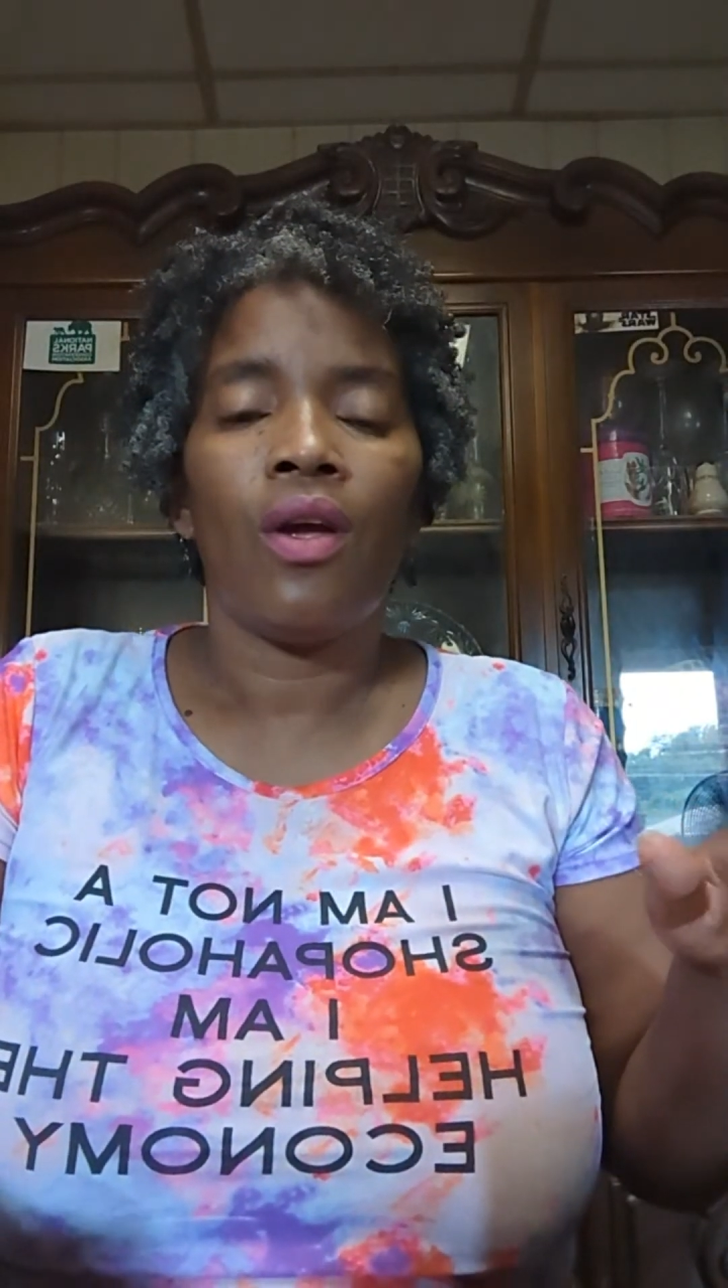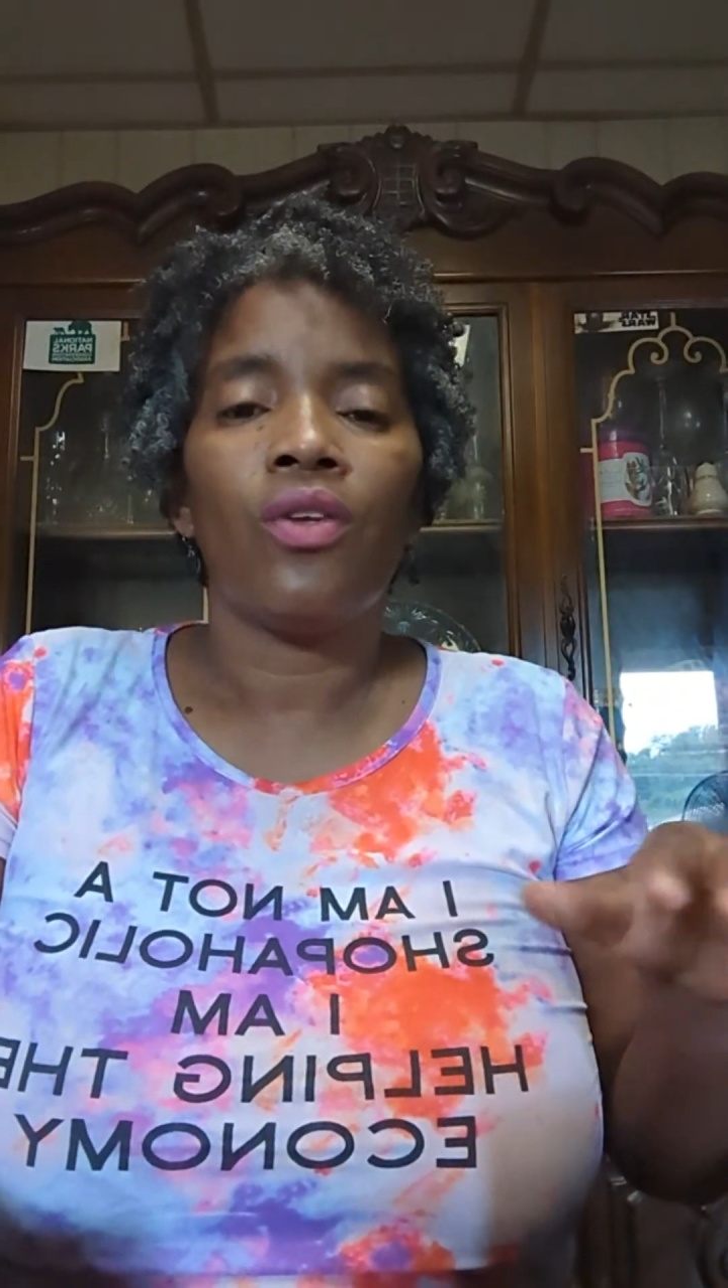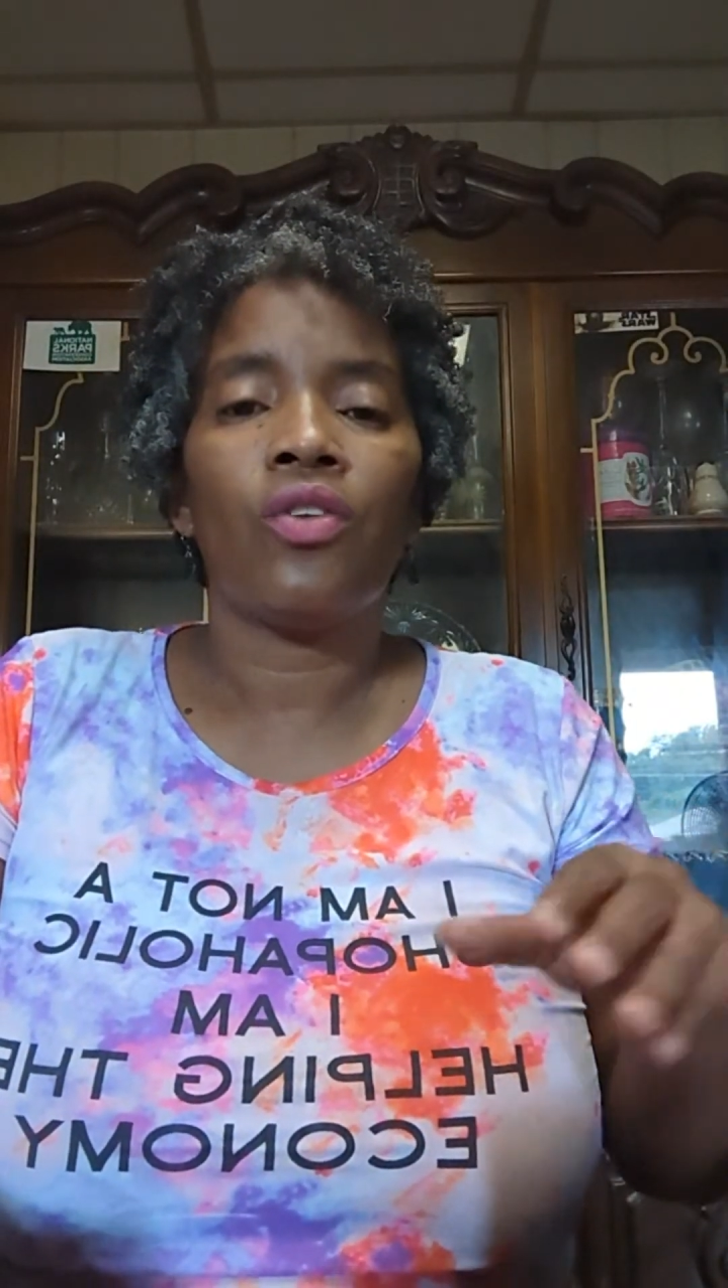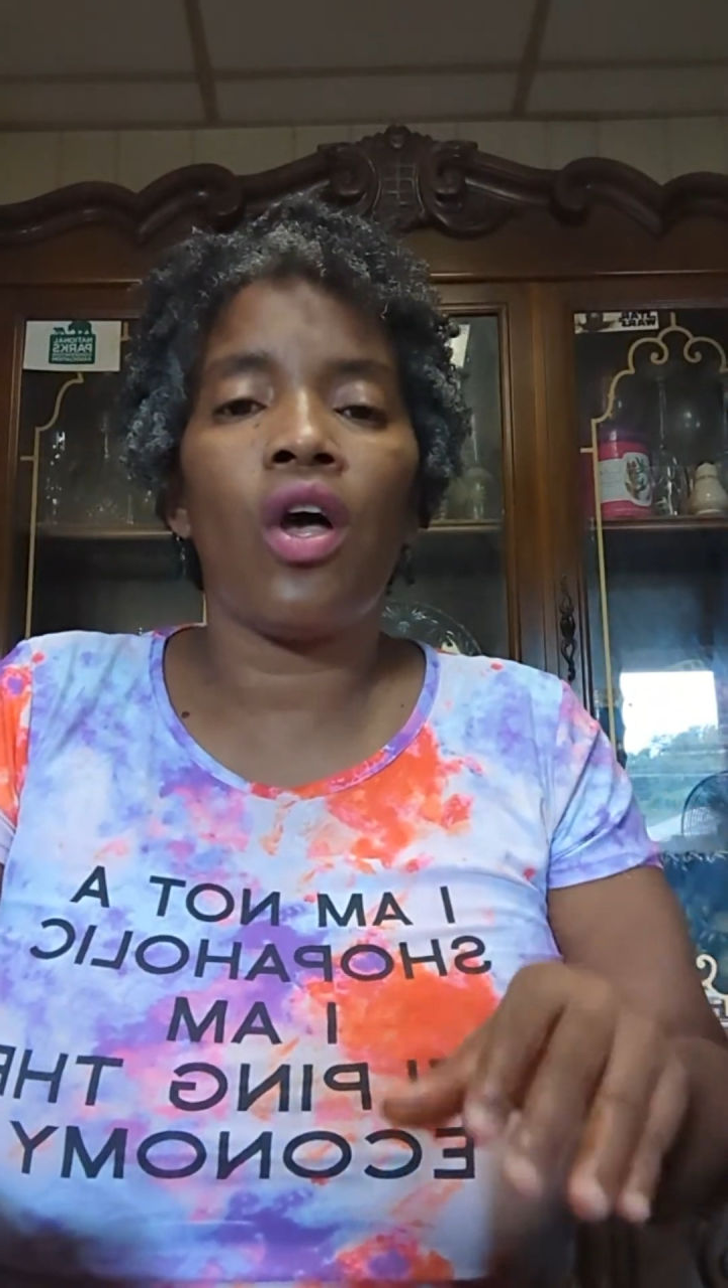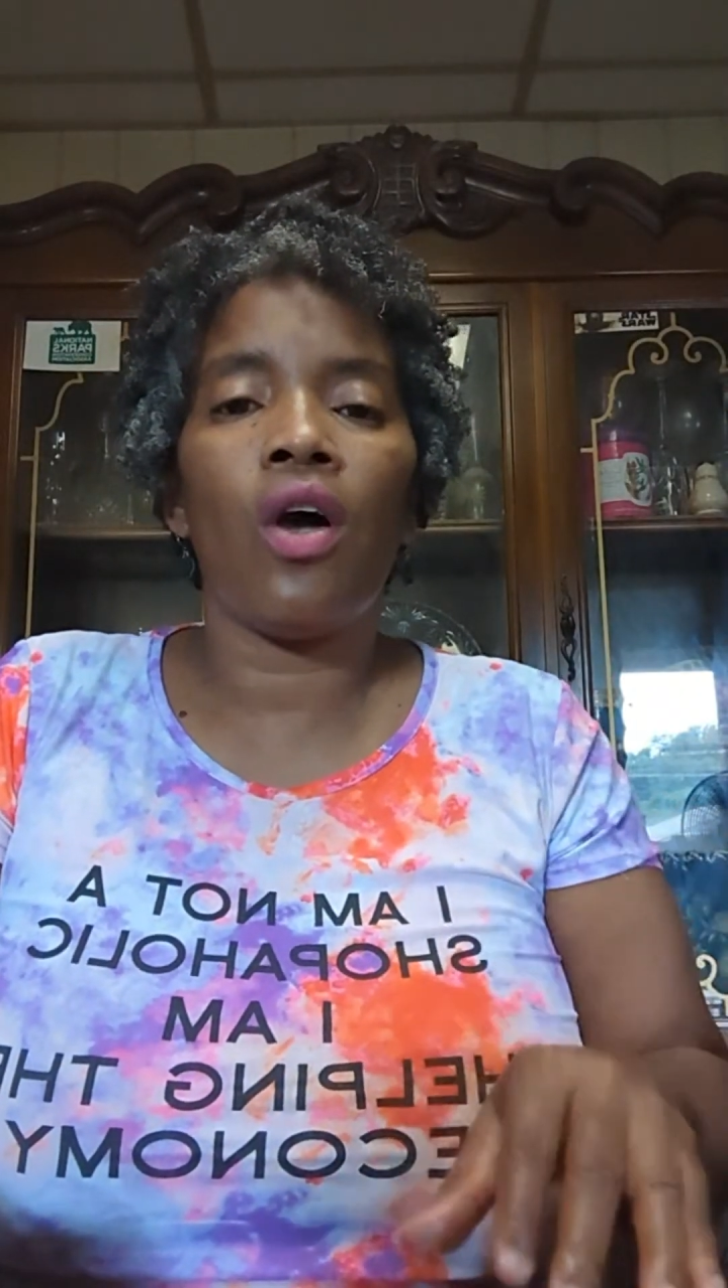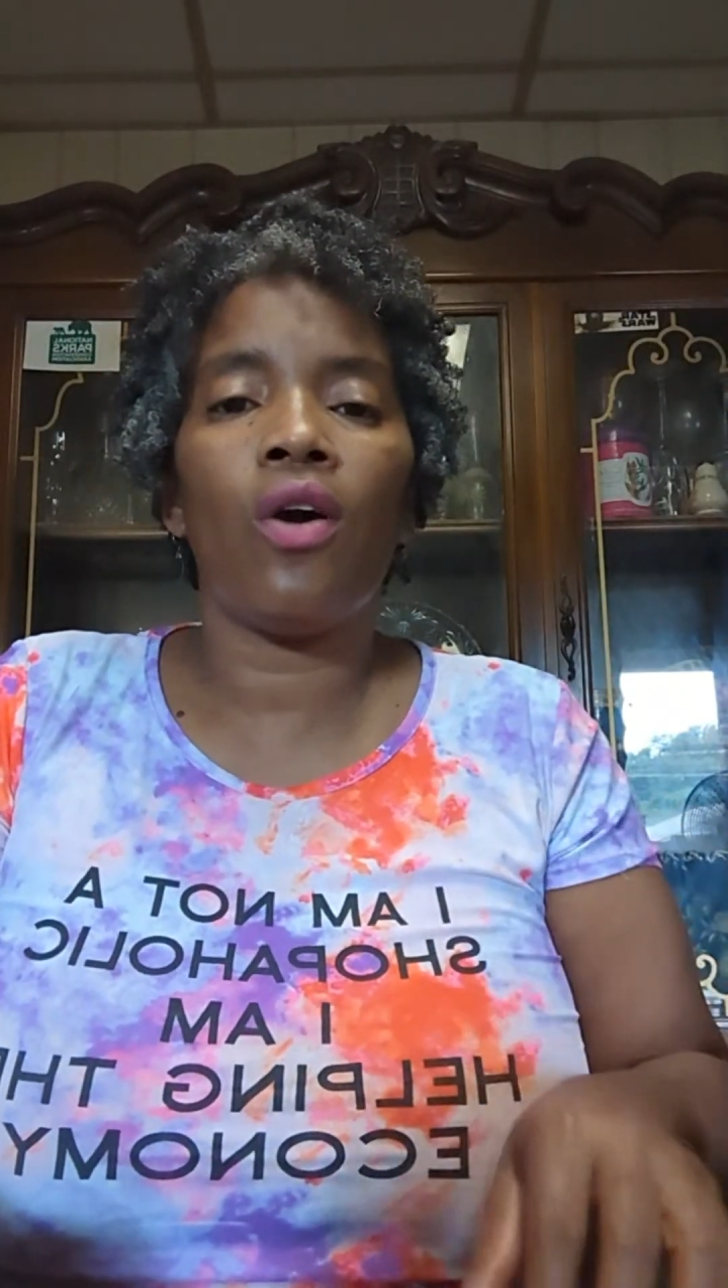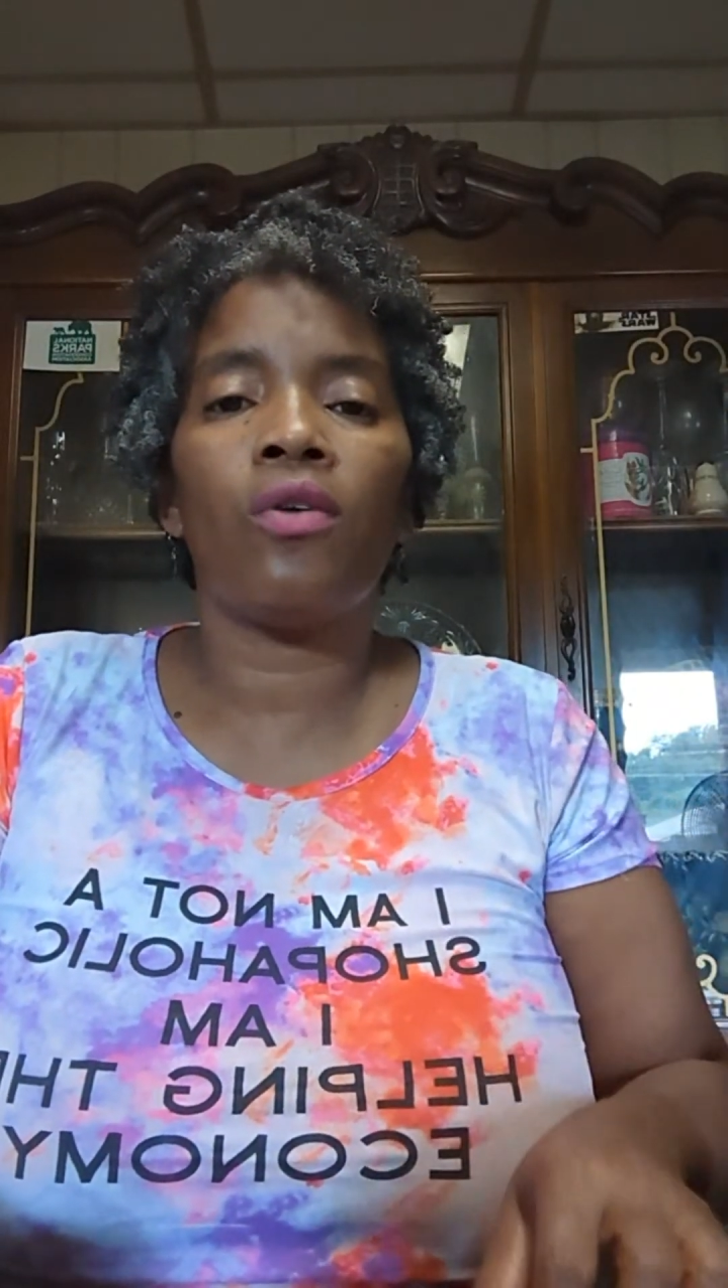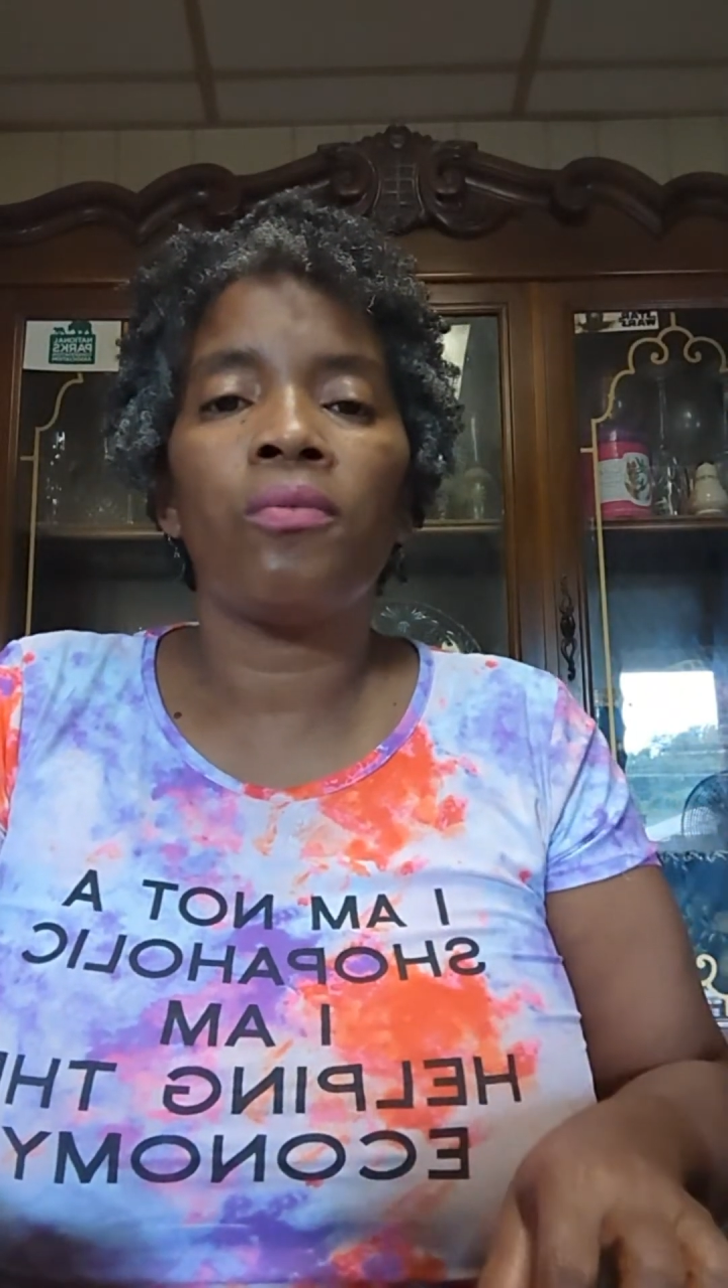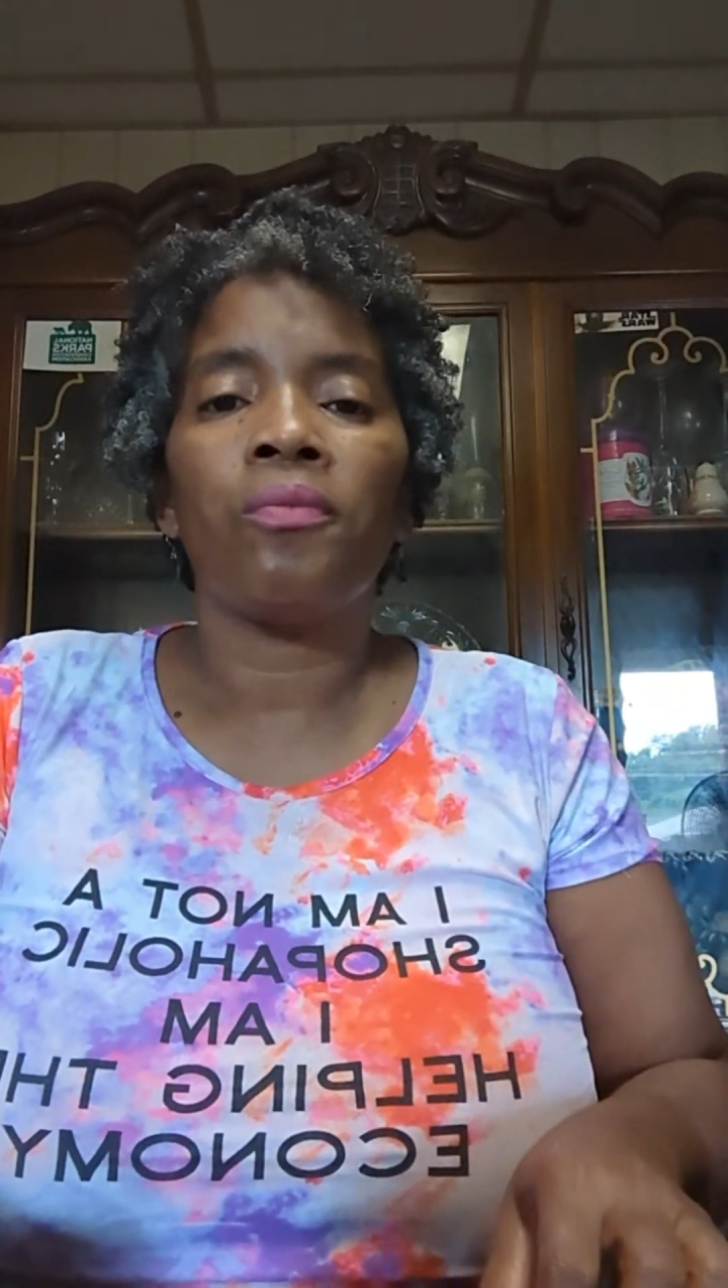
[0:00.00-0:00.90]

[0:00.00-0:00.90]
So